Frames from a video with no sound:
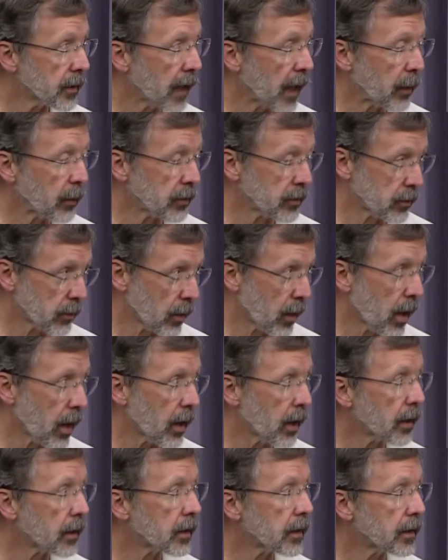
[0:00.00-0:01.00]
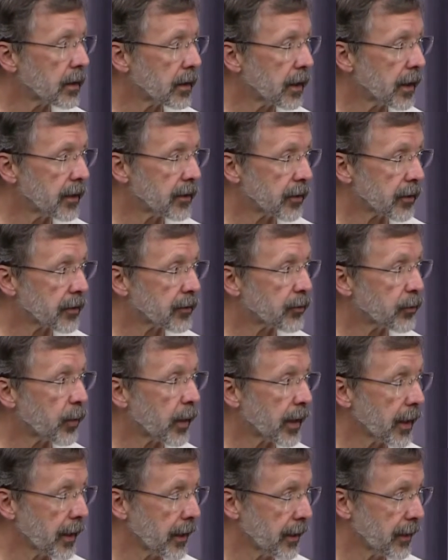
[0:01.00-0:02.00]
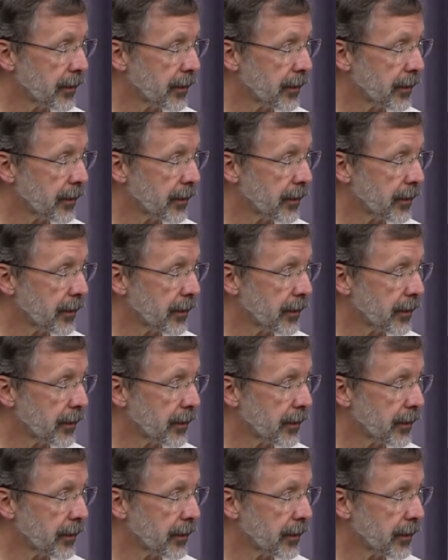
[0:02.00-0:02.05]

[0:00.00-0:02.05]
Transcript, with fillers: I was wrong. It took twenty.